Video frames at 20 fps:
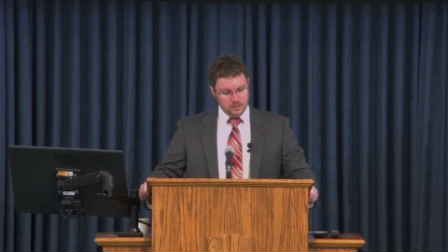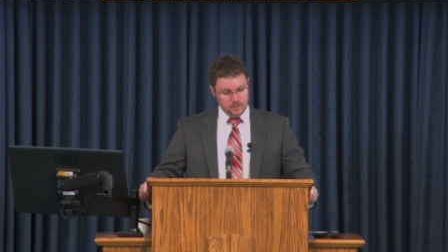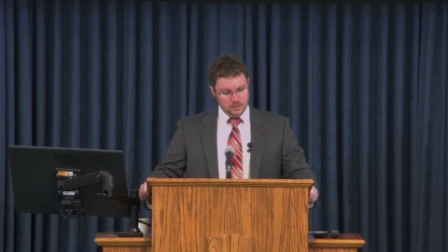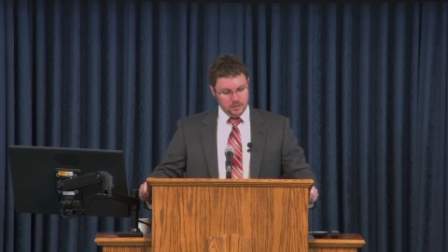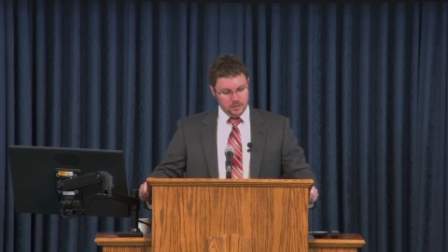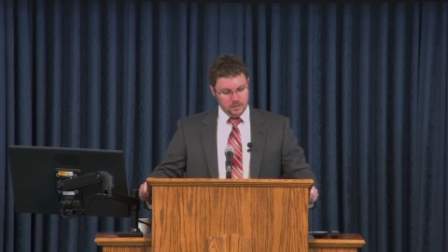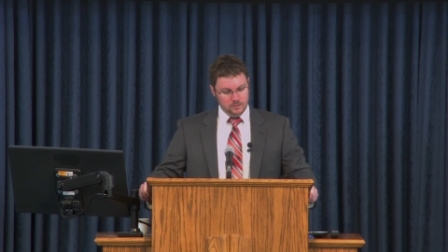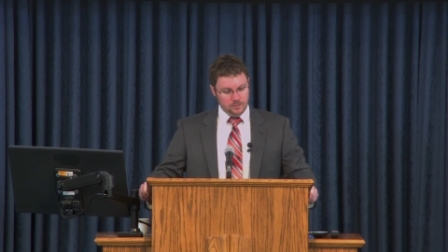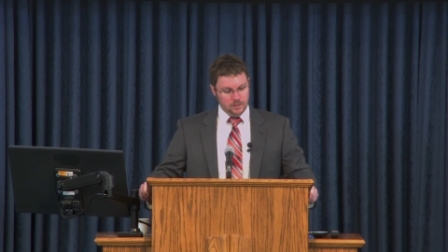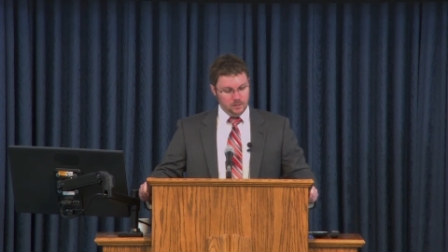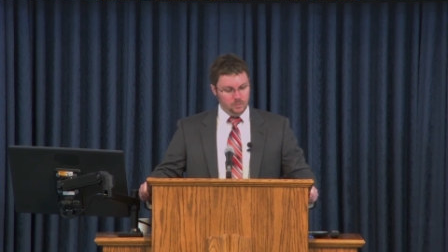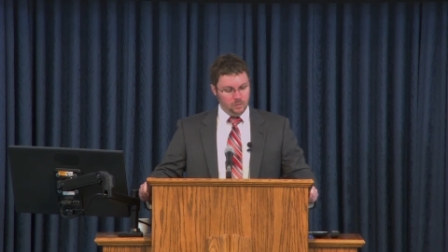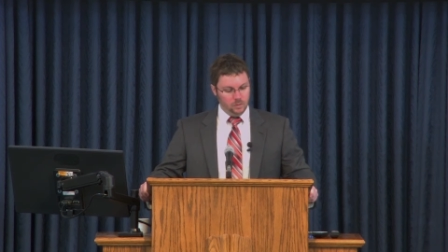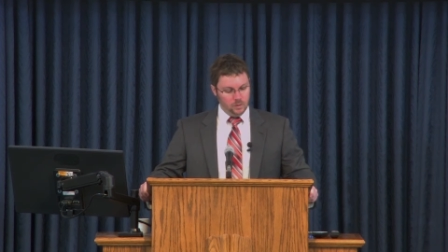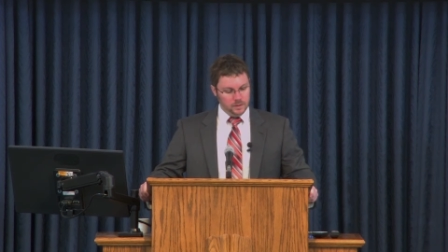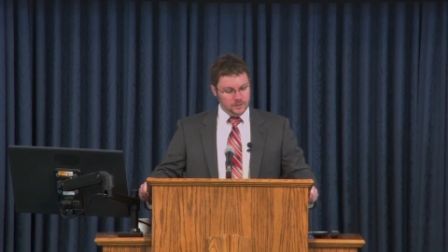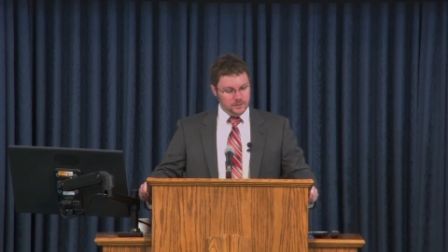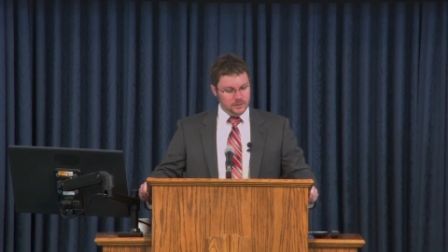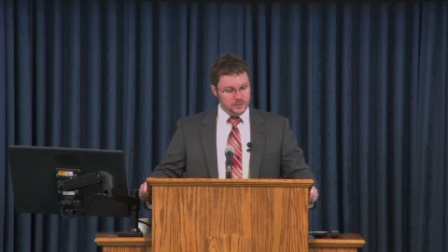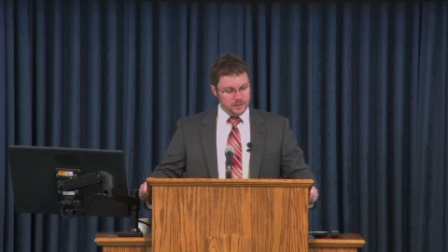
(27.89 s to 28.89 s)
from one
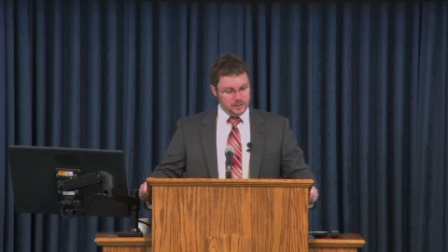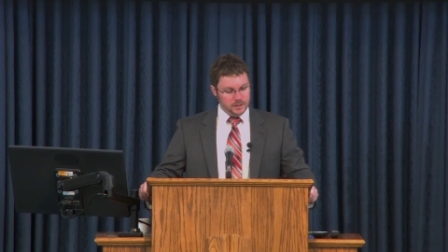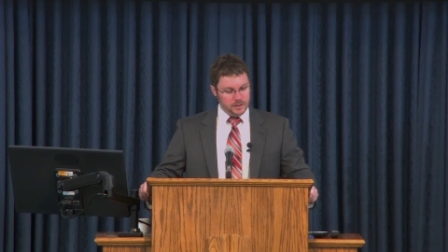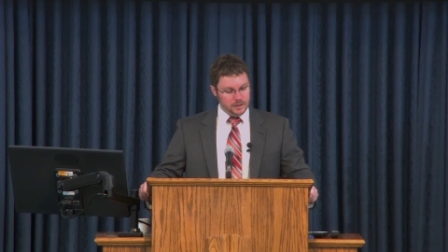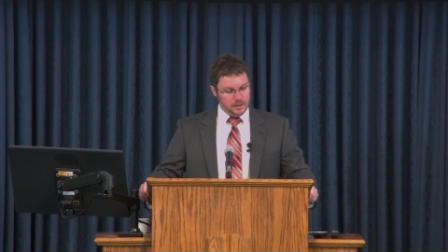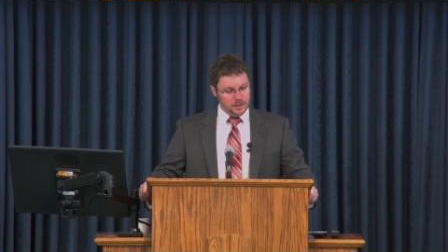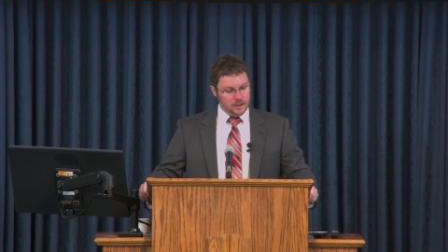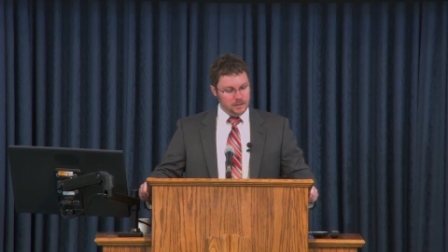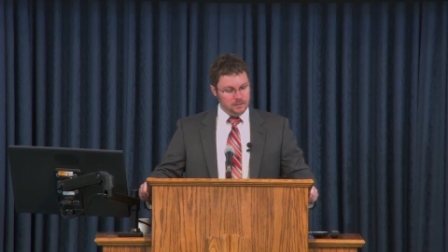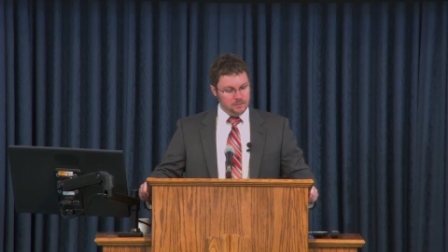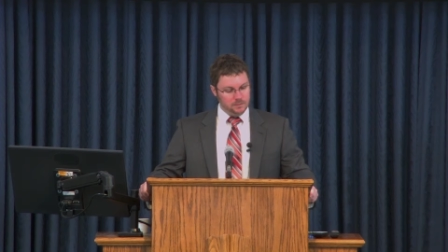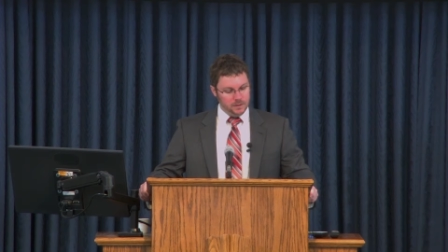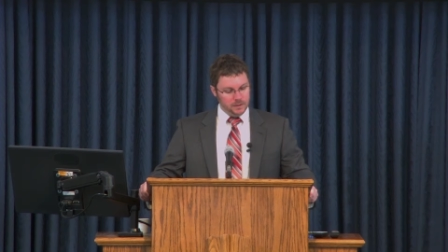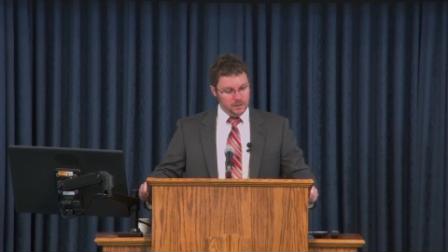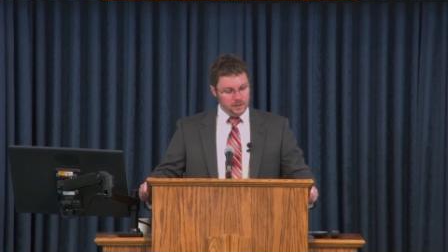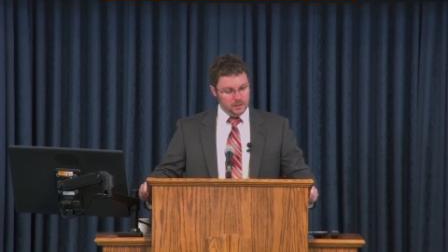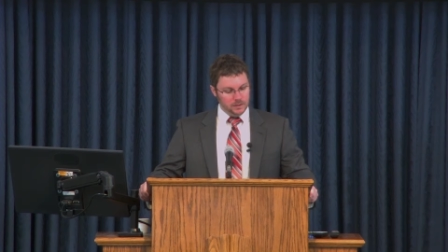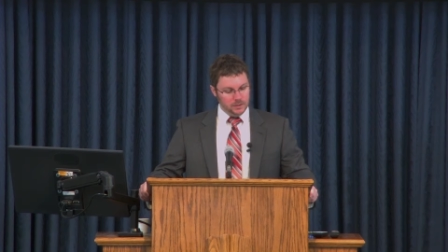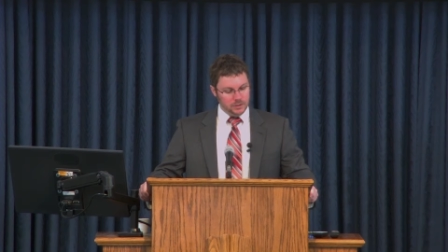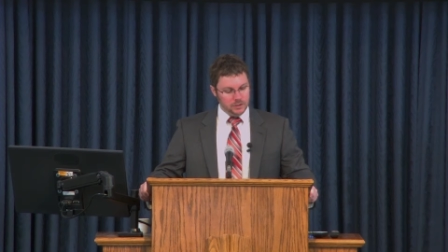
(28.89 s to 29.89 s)
city and
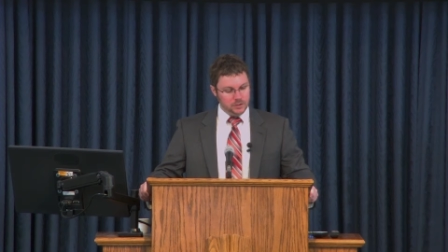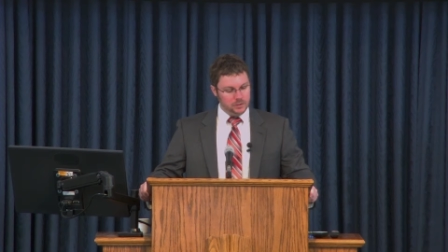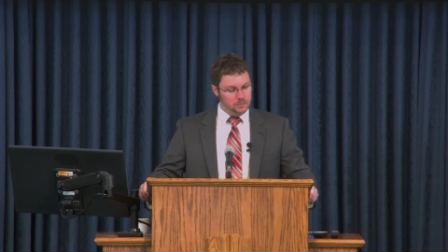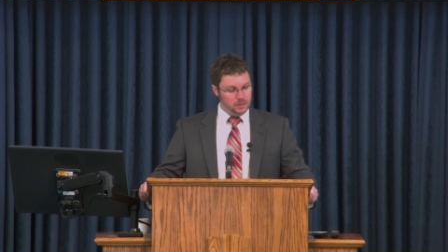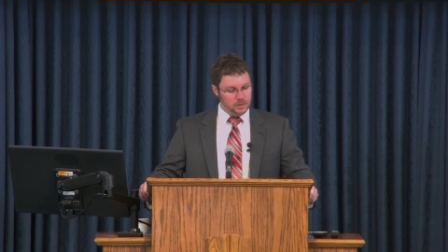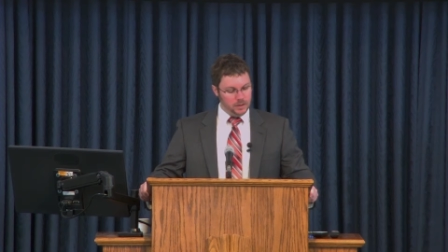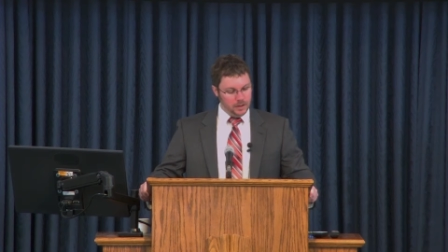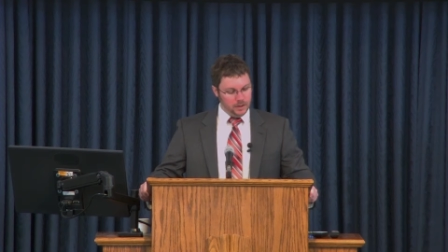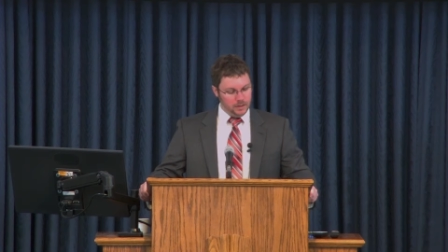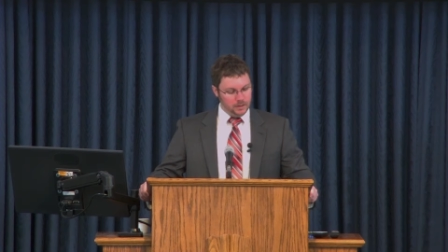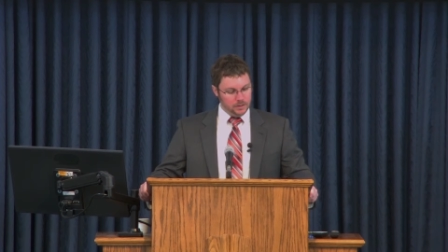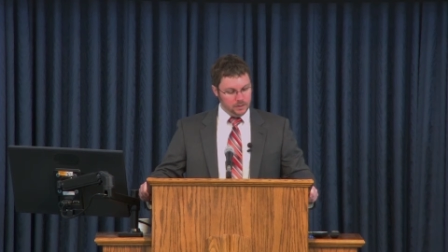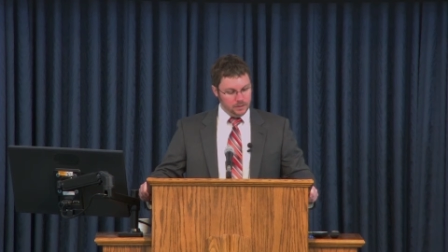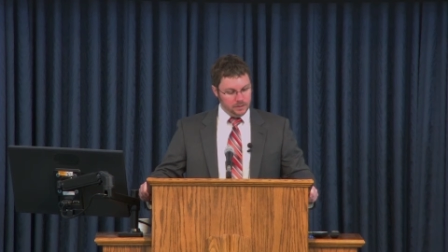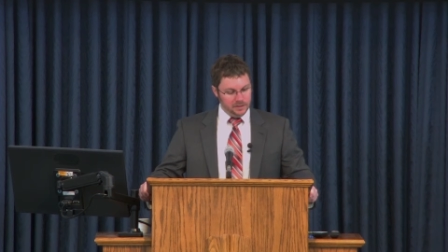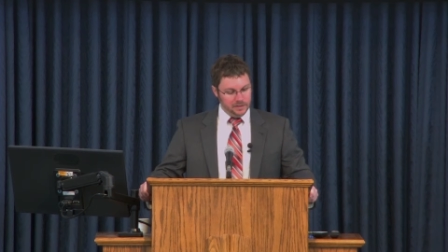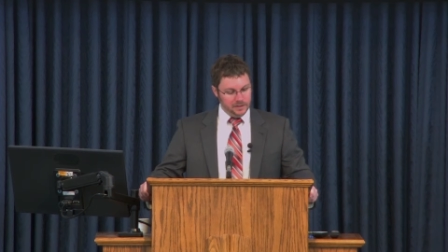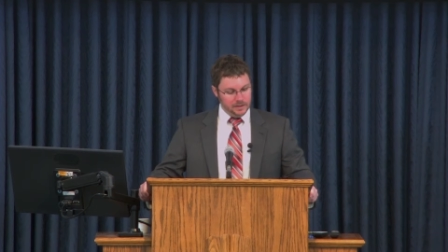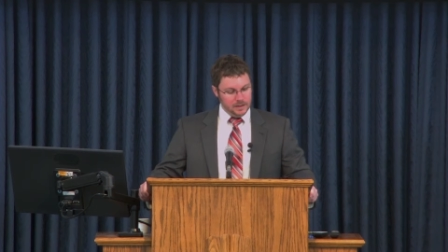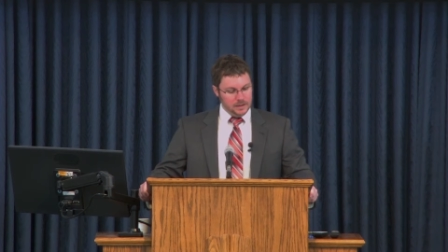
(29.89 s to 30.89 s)
village to another,
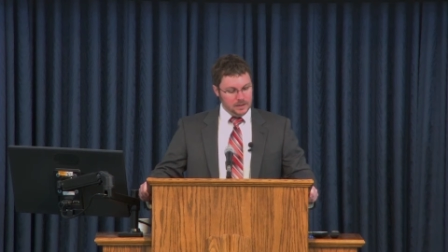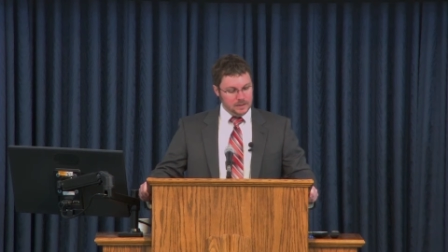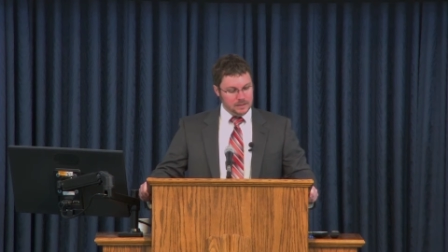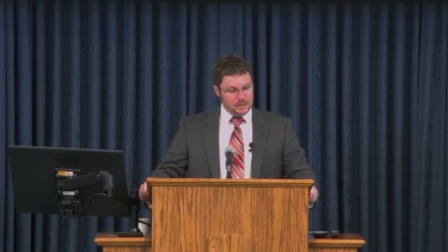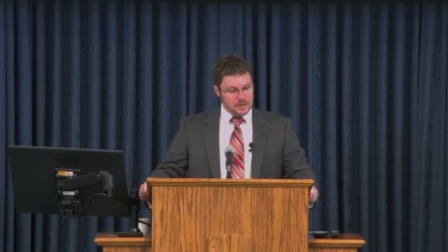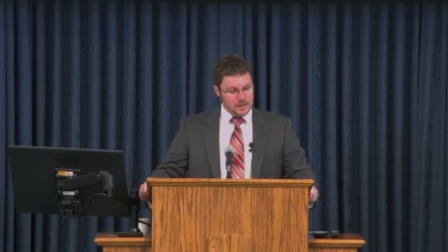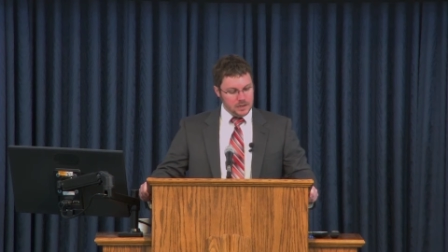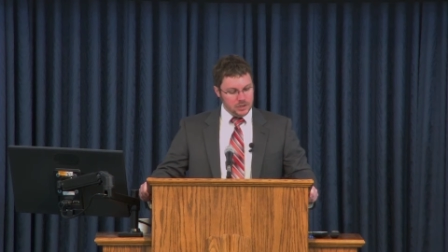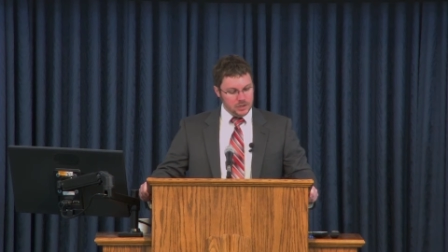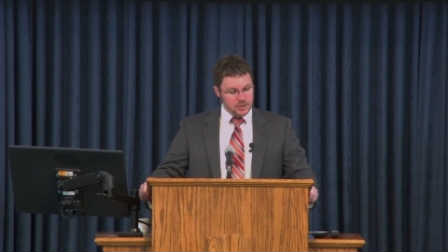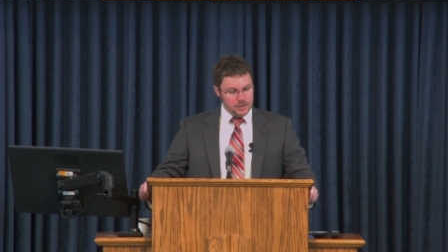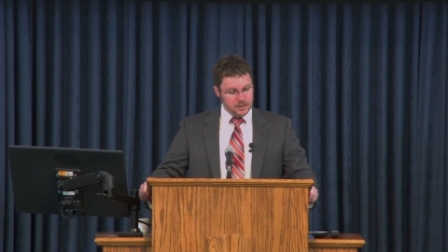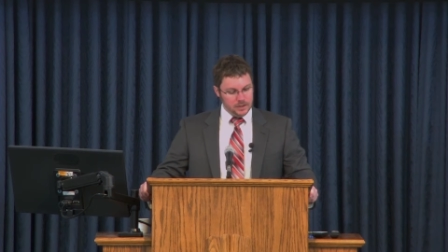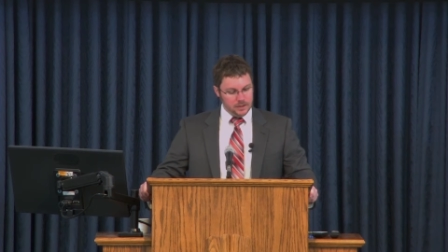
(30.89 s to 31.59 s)
teaching